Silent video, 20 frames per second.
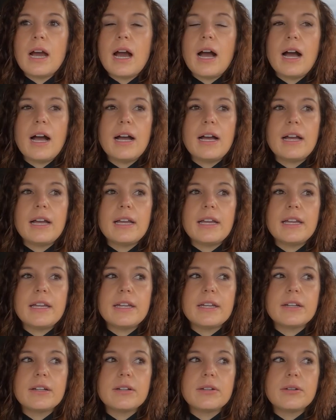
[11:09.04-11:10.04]

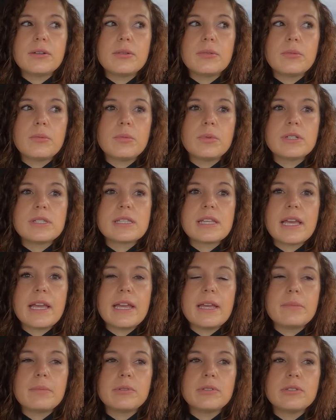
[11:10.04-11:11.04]
I was
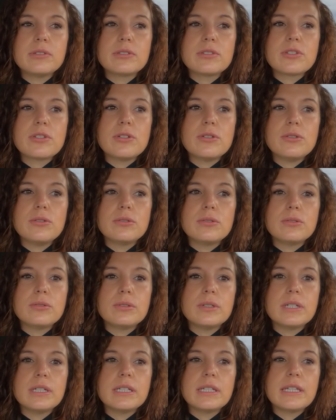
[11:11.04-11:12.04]
able
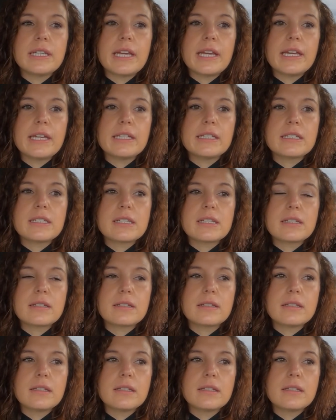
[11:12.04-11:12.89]
to get